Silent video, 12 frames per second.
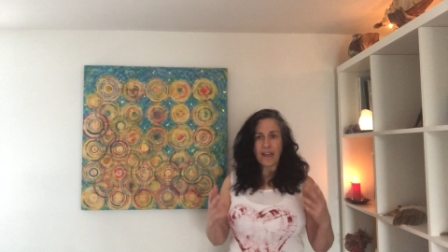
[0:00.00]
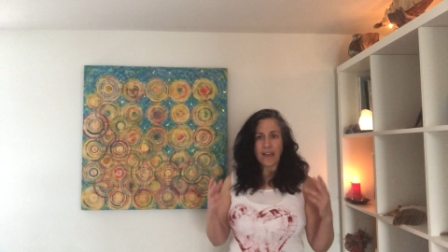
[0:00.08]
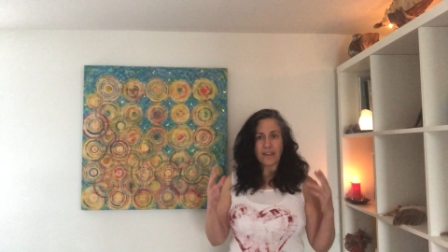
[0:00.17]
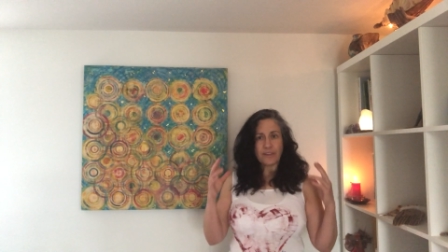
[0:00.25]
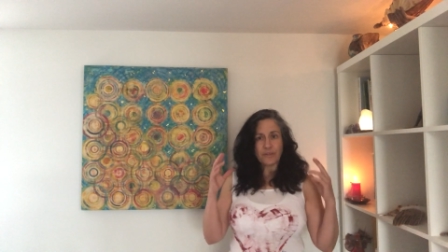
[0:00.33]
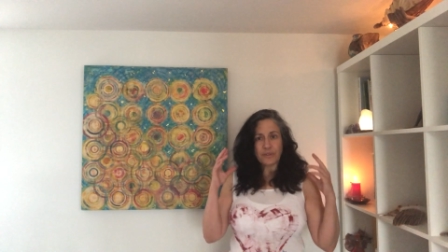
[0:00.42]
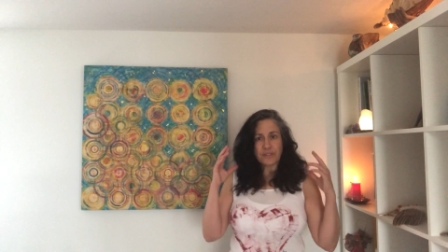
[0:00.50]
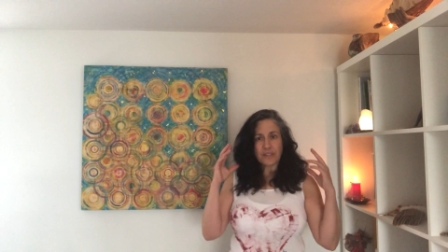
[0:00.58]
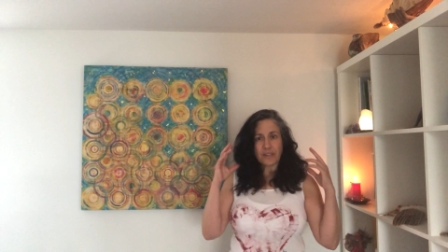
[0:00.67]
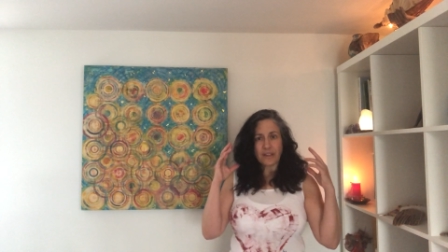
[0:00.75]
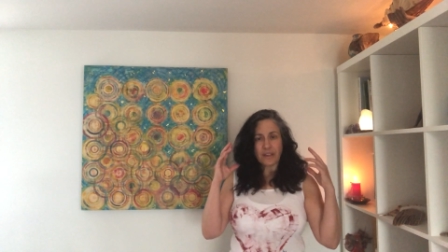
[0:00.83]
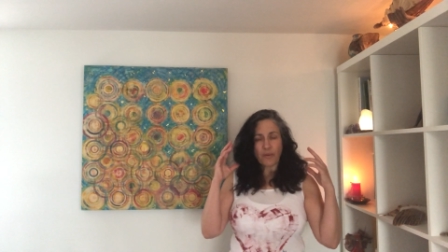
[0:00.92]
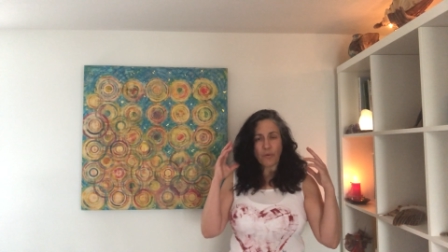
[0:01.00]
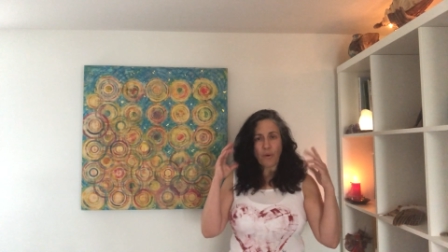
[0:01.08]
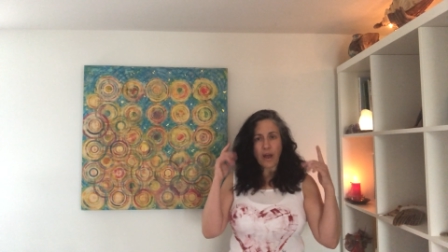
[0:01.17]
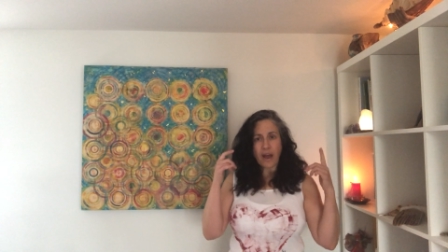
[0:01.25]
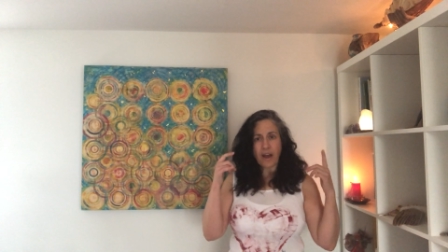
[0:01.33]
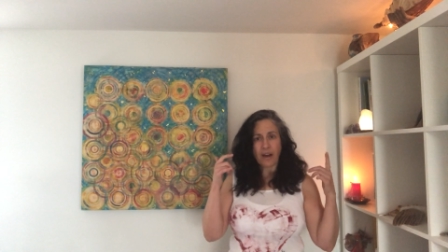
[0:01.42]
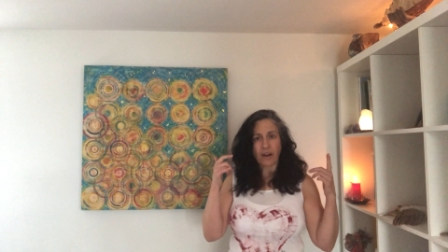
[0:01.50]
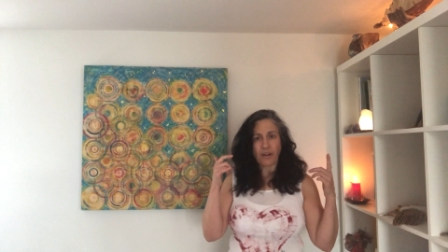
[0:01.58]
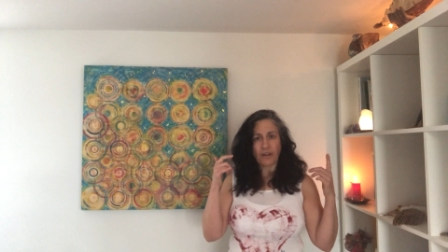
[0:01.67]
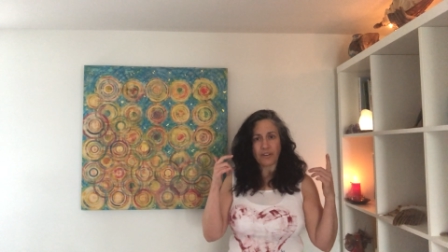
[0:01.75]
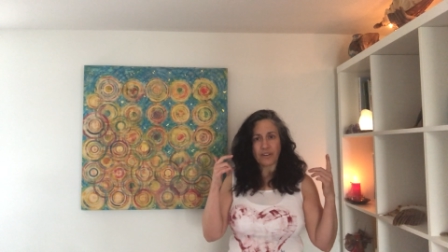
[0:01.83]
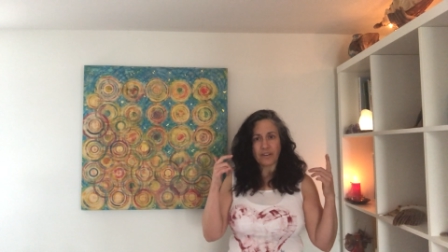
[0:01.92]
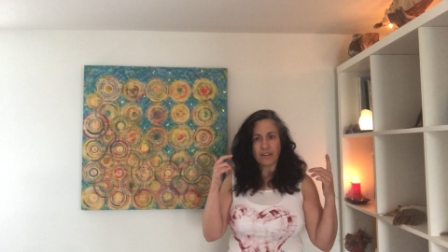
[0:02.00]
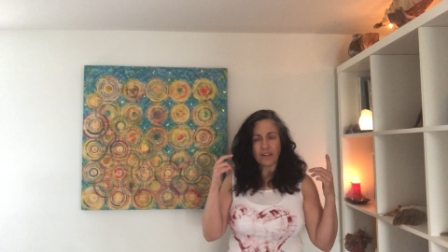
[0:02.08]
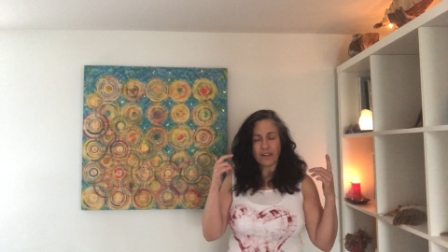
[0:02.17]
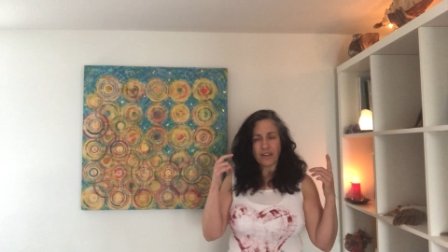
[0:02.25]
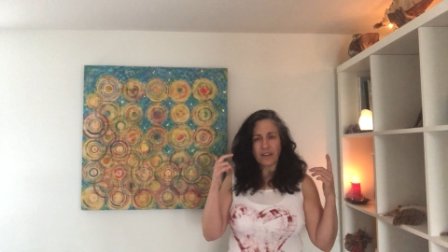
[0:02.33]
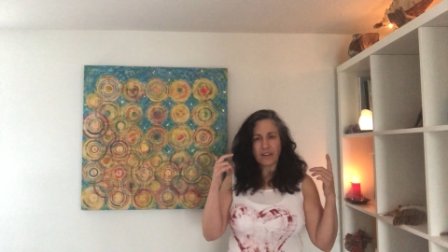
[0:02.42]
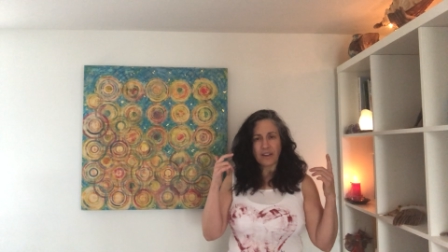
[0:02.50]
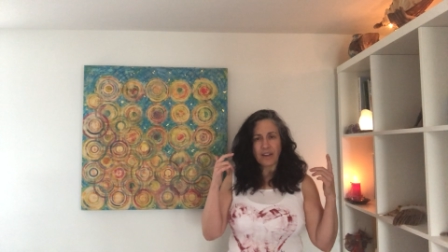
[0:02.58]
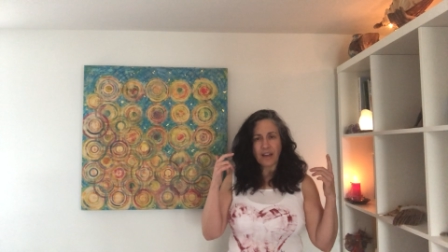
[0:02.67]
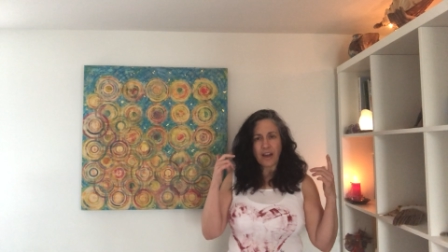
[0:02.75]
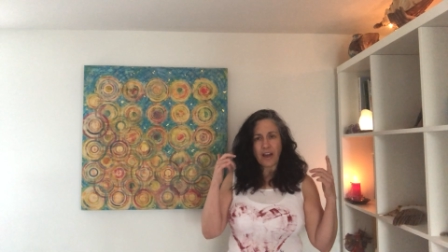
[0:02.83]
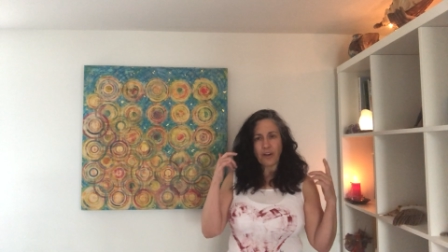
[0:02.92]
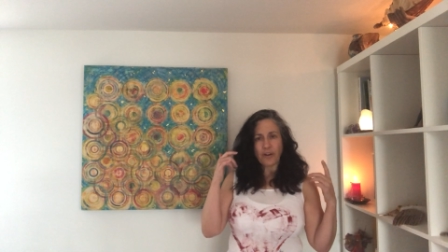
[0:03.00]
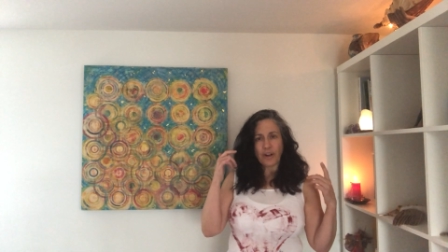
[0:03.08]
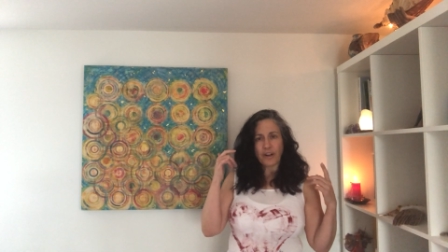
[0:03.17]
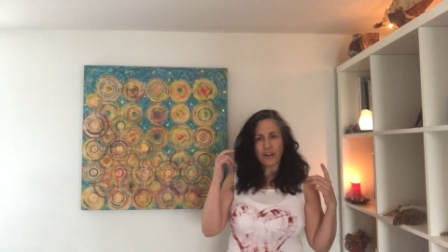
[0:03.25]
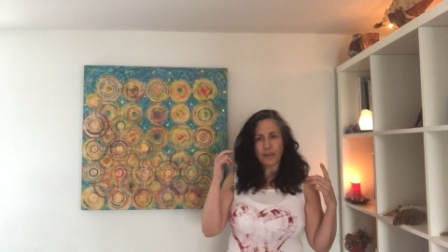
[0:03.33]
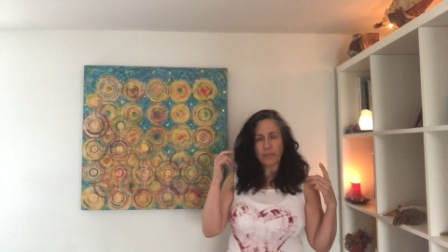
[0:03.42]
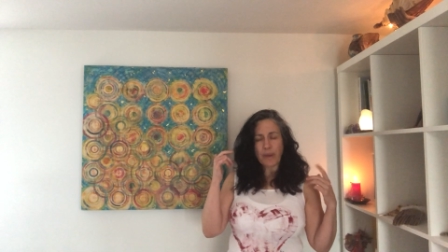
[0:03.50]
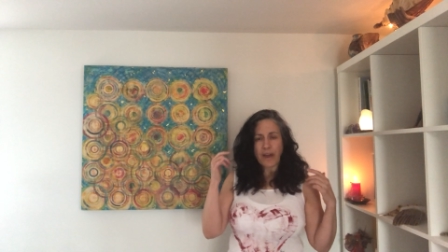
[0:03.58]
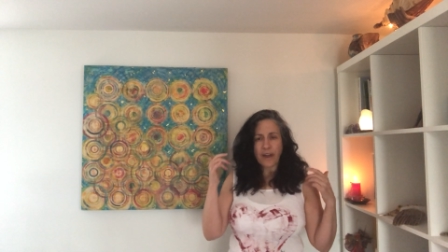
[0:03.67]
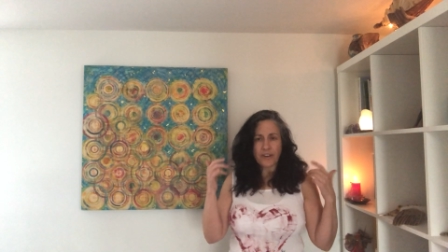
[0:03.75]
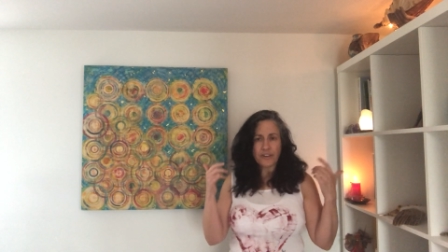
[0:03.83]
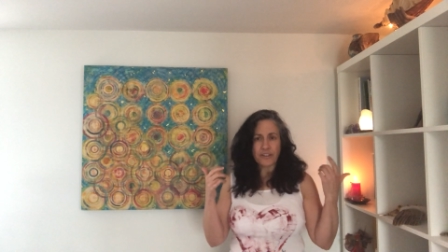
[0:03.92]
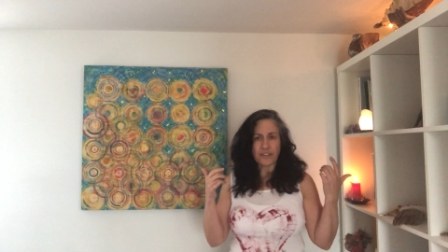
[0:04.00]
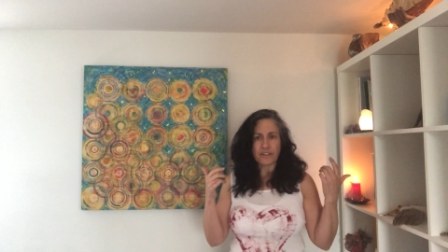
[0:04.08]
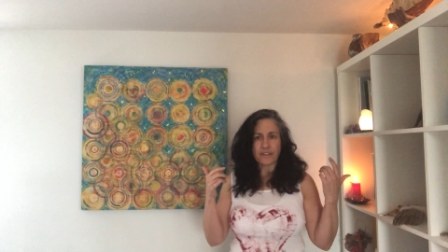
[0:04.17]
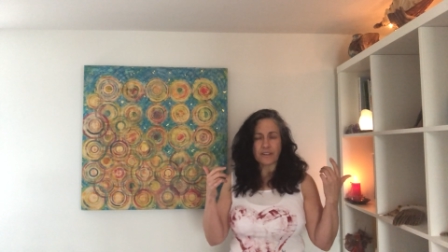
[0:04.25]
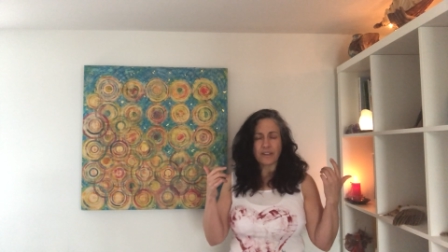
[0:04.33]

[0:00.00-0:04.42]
And it was like, wow, how our pattern